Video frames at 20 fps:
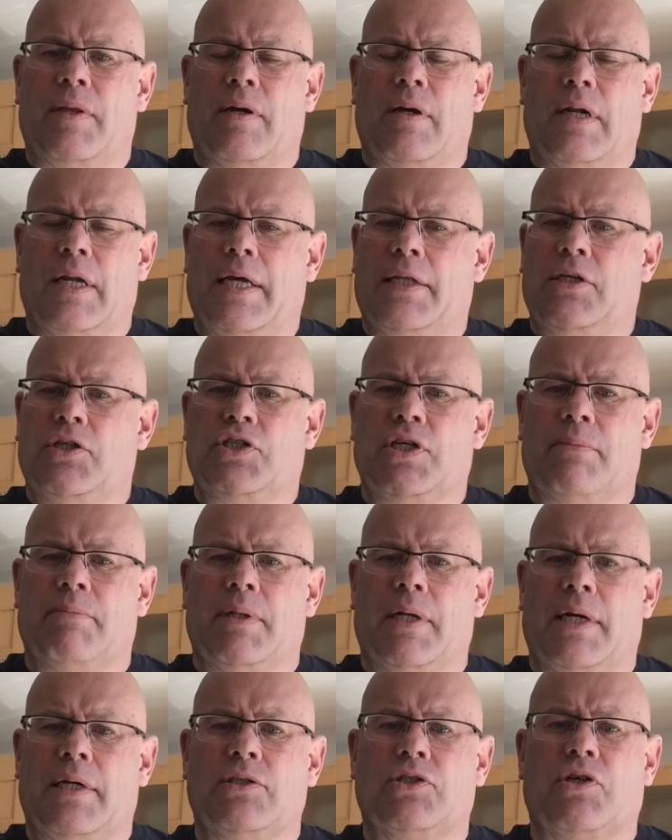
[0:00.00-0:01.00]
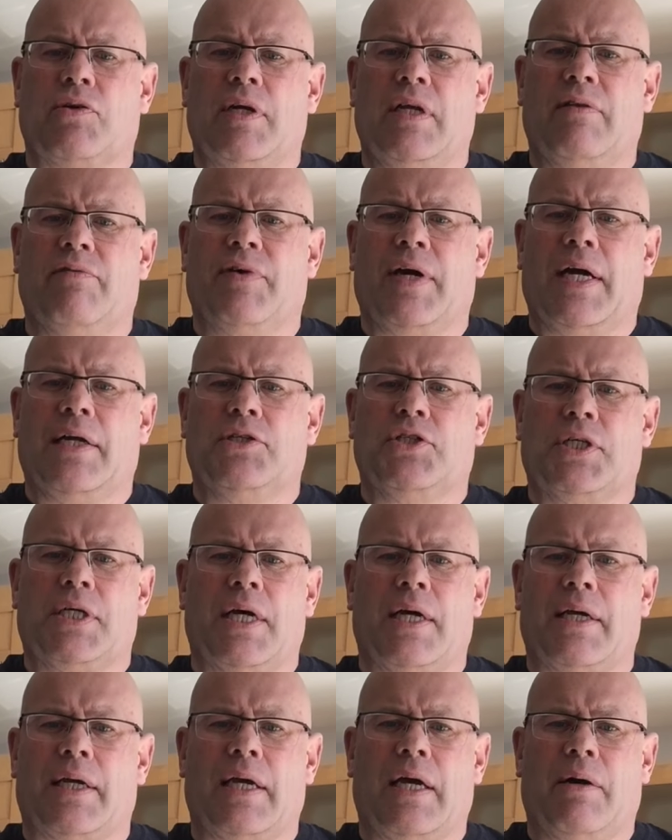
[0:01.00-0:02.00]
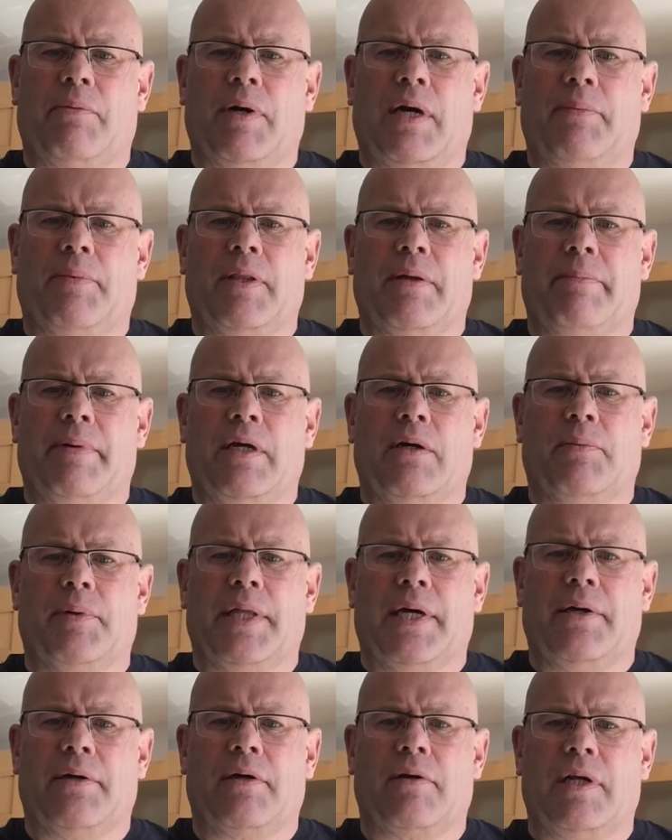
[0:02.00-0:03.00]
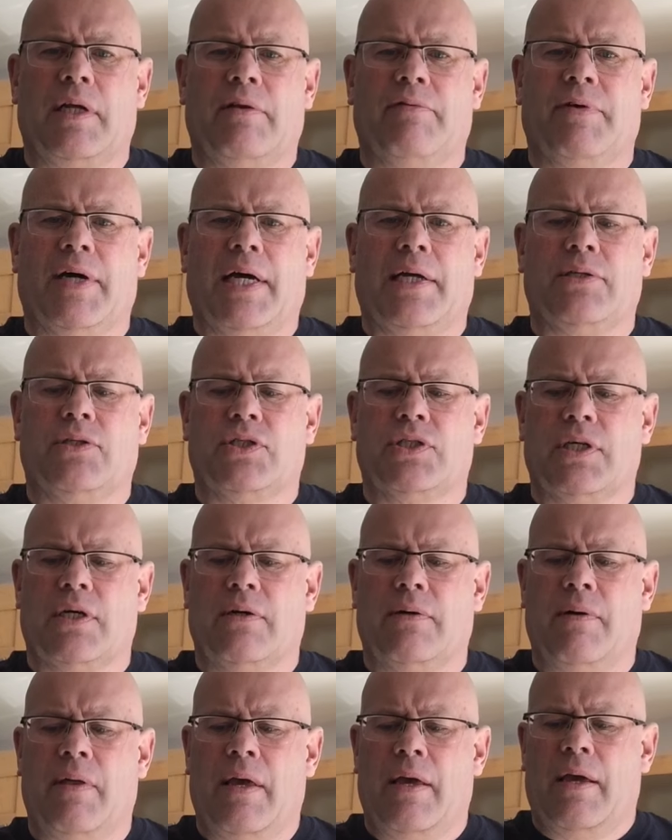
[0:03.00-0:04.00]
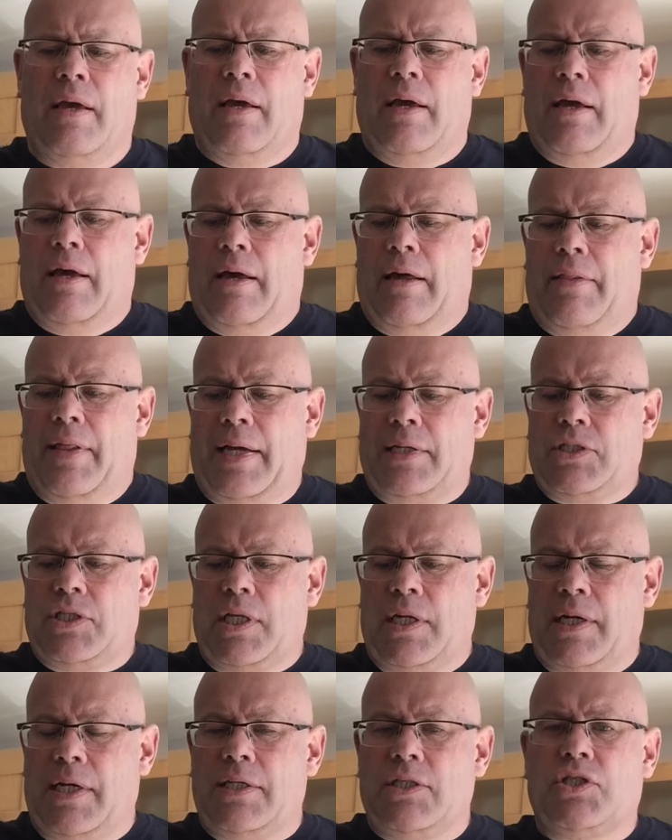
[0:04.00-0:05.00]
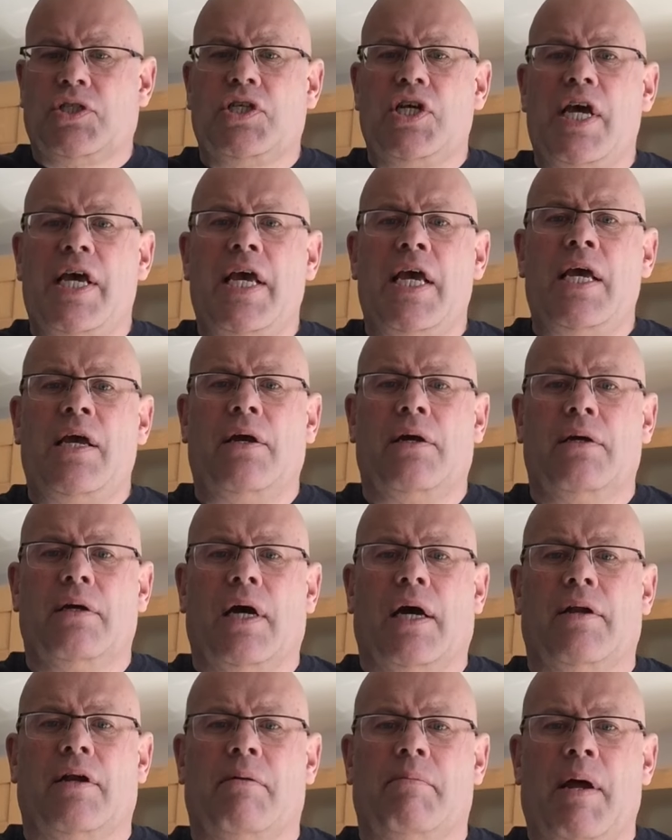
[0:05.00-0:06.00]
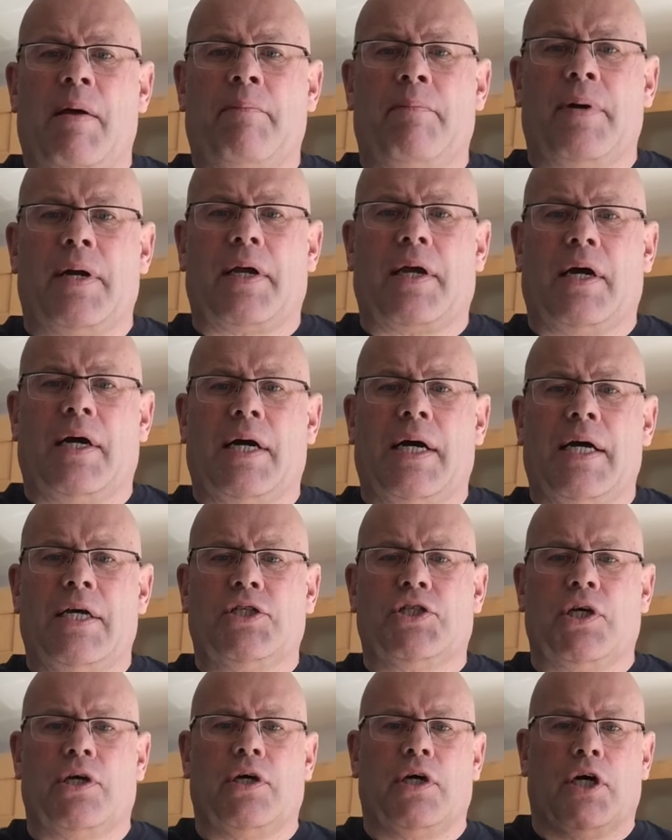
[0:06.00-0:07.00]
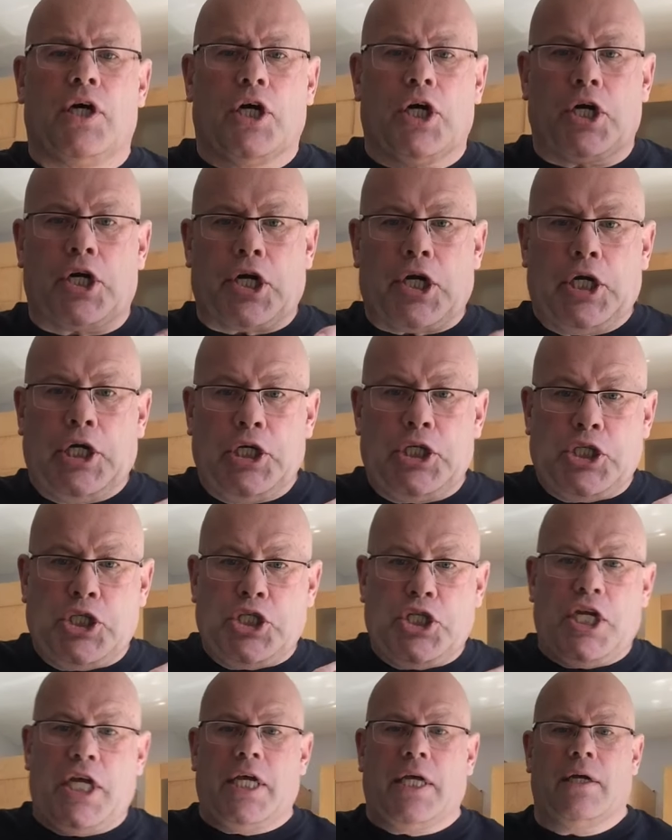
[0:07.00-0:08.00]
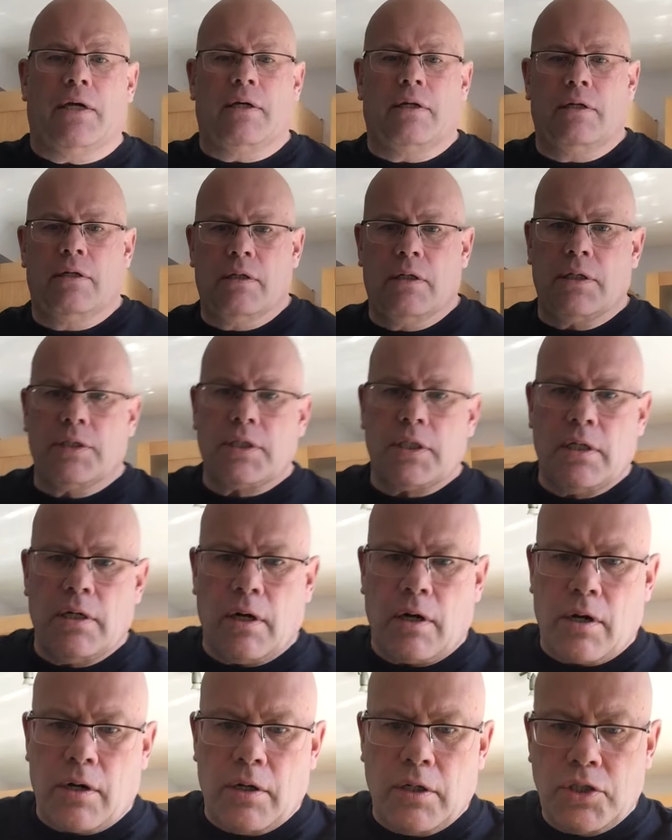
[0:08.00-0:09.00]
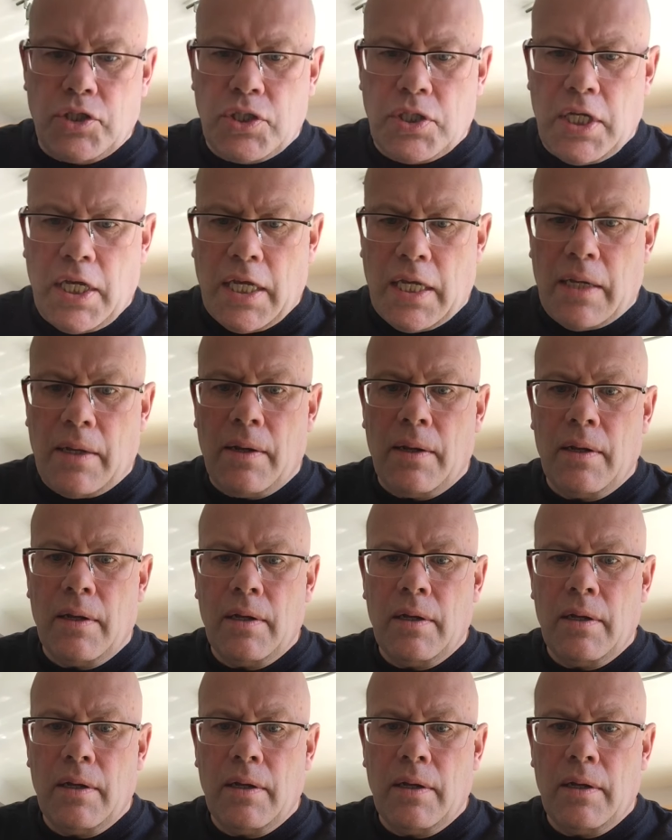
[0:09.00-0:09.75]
Her ladyship likes green veg. Can't get away with a meal without green veg. So that's tonight's tea. And remember guys, Rosti, not Rosti.